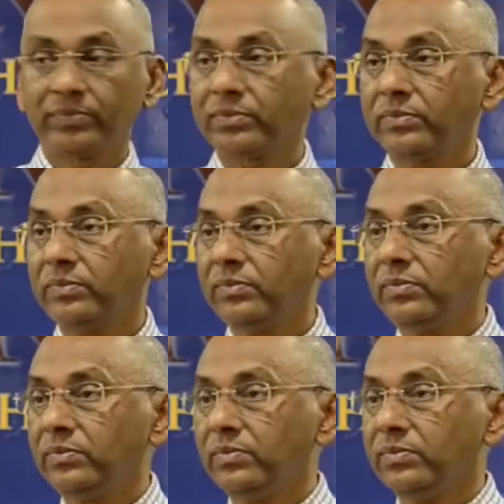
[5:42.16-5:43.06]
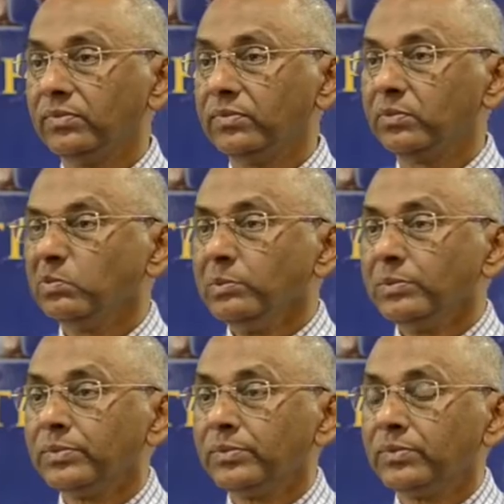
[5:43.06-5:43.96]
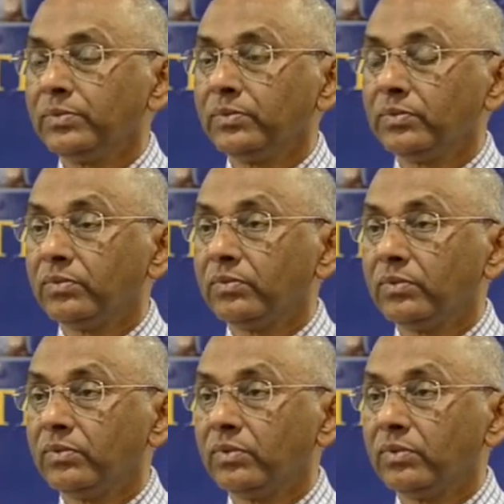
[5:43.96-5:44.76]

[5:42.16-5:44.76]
(silence)